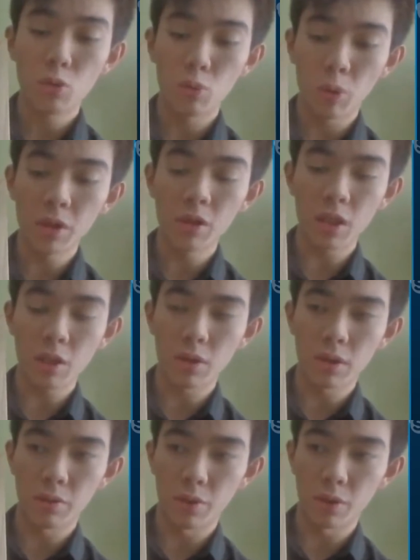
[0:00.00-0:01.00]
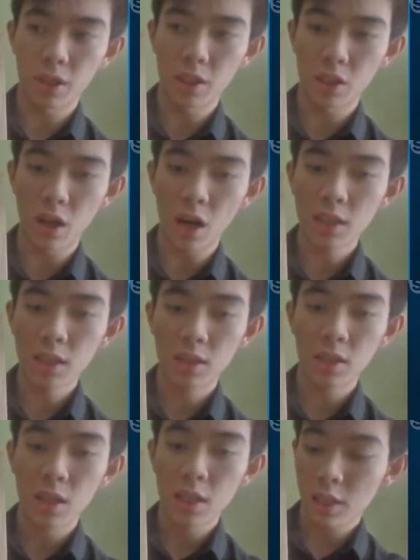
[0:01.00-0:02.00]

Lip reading: will equal the voltage lost,